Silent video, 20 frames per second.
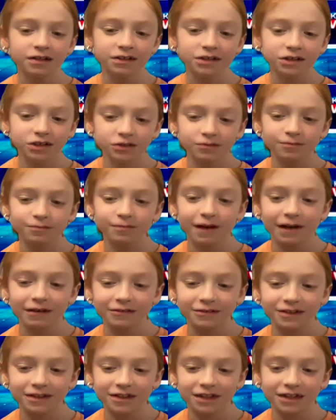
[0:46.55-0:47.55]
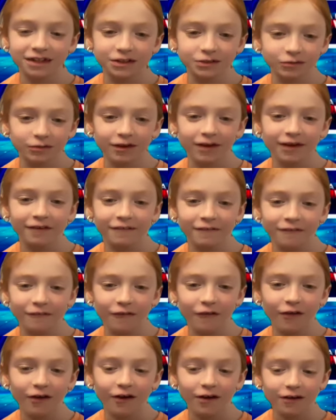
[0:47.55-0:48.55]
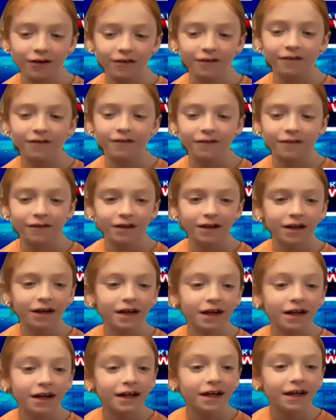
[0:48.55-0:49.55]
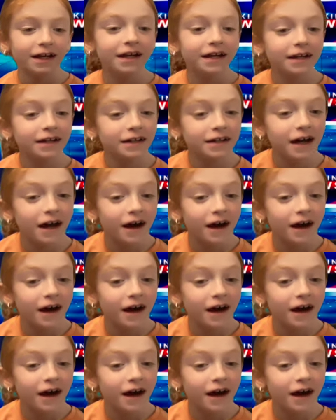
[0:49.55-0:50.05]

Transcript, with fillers: 2024. Here,